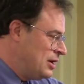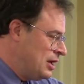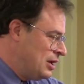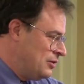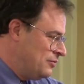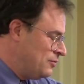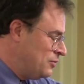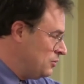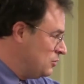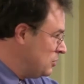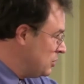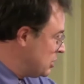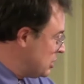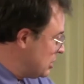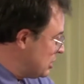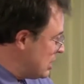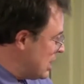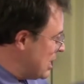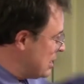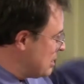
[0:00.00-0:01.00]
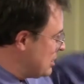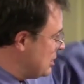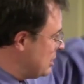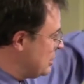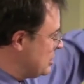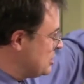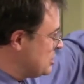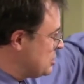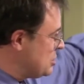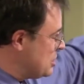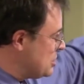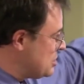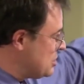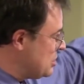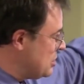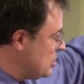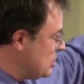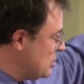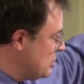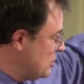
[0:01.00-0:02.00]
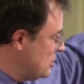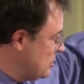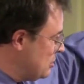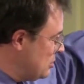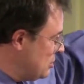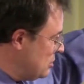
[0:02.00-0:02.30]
And if you look at that thing as just a